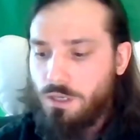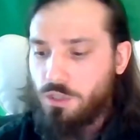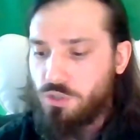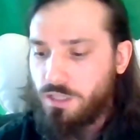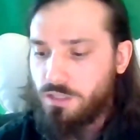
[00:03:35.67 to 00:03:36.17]
Could
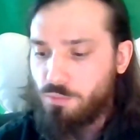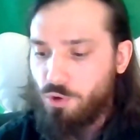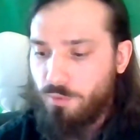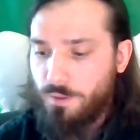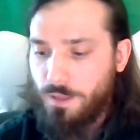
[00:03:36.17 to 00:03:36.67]
you tell us more
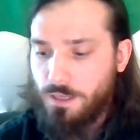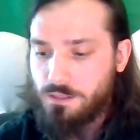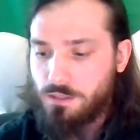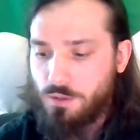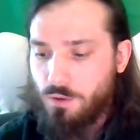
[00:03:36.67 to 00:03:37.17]
about that?
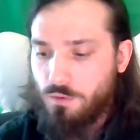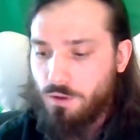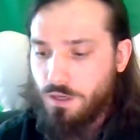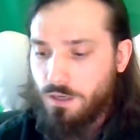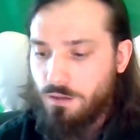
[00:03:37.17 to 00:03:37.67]
So
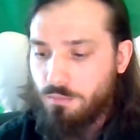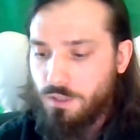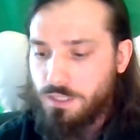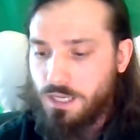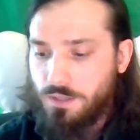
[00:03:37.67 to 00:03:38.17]

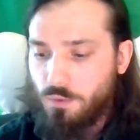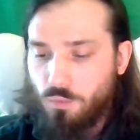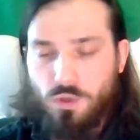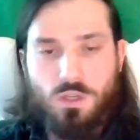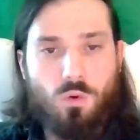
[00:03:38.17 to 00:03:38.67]
it's got the
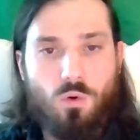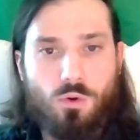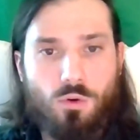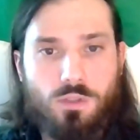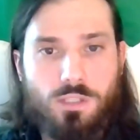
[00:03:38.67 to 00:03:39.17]

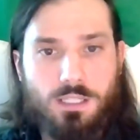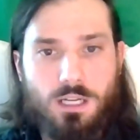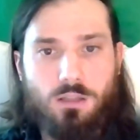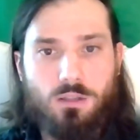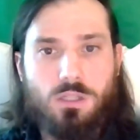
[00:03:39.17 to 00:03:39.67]
ReCorner
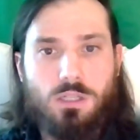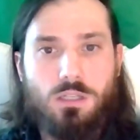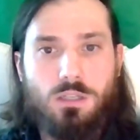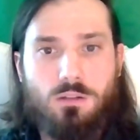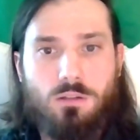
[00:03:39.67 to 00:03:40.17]
technology
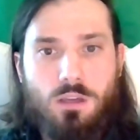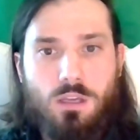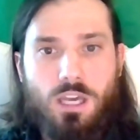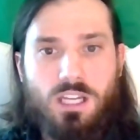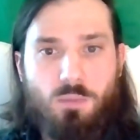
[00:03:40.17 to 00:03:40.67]
and
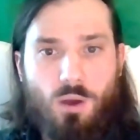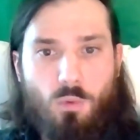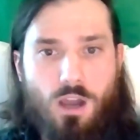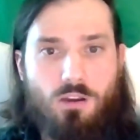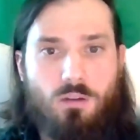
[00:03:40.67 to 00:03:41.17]

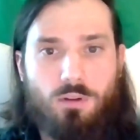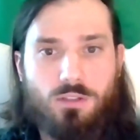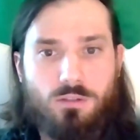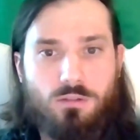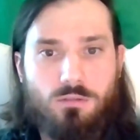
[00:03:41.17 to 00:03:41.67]
X-by-wire, a bunch
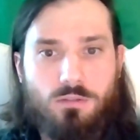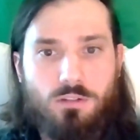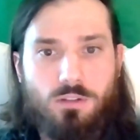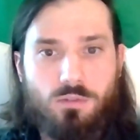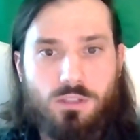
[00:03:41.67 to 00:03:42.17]
of new
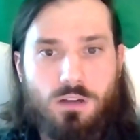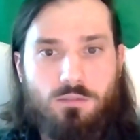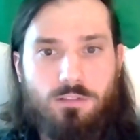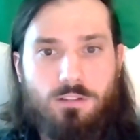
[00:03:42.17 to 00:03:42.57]
cool stuff.